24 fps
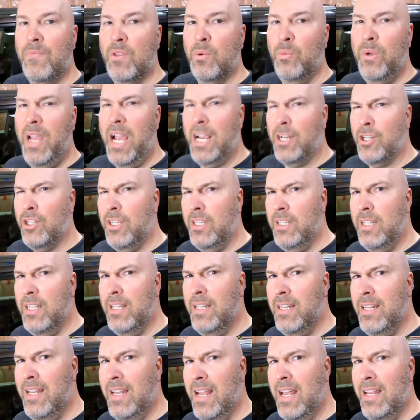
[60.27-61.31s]
We actually
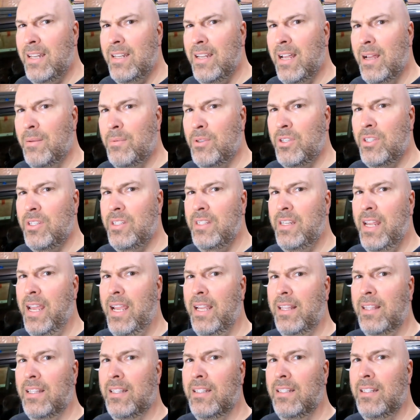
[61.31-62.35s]
didn't end up
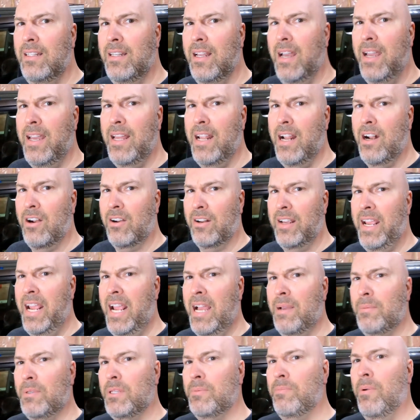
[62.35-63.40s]
staying the night at our
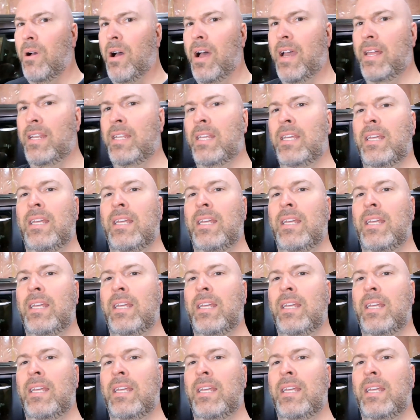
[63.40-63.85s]
camp spot.